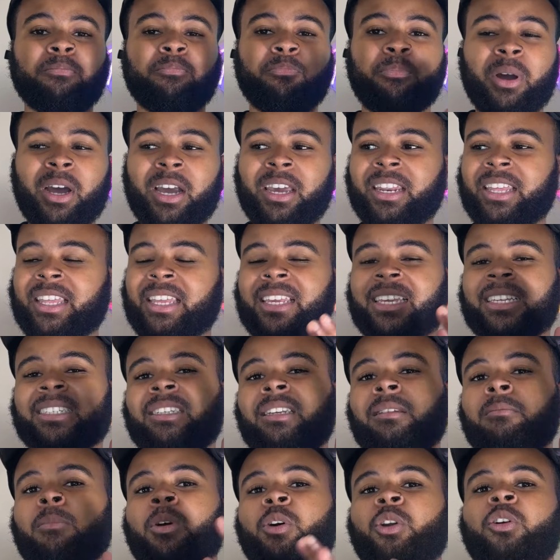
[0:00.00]
But is the
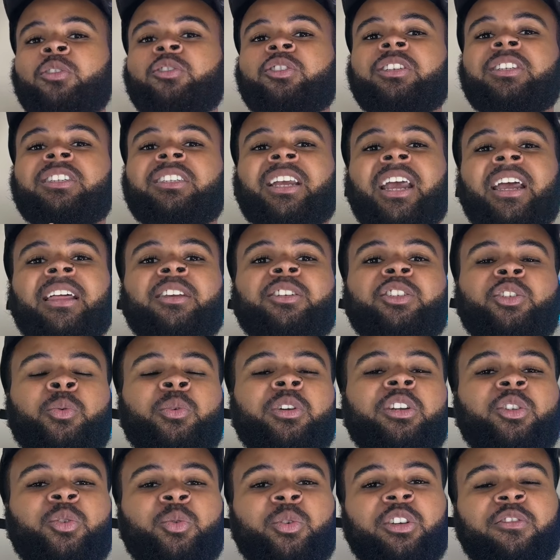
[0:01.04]
Moto G Stylus
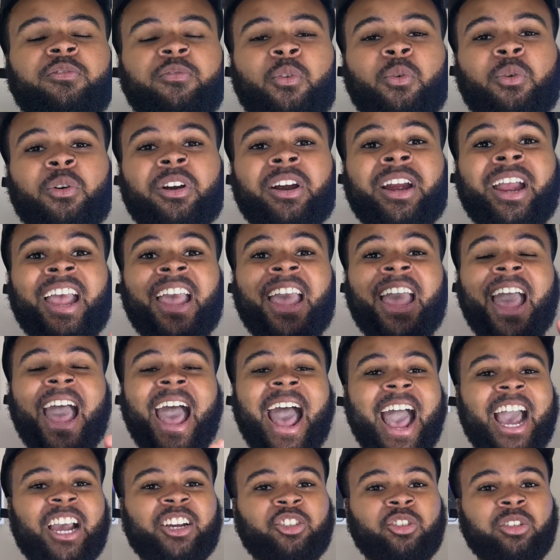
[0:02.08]
2024
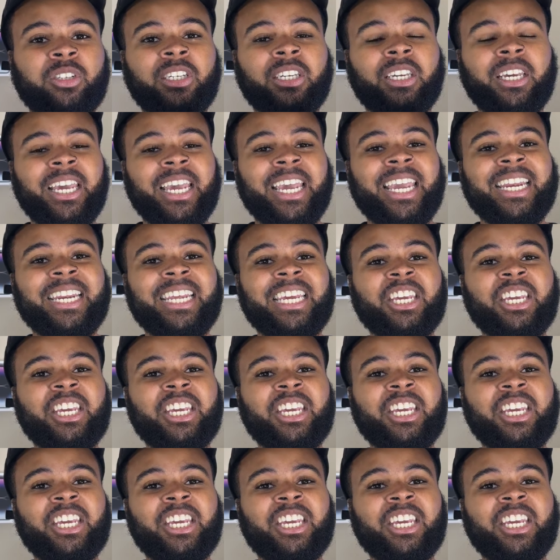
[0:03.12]
actually any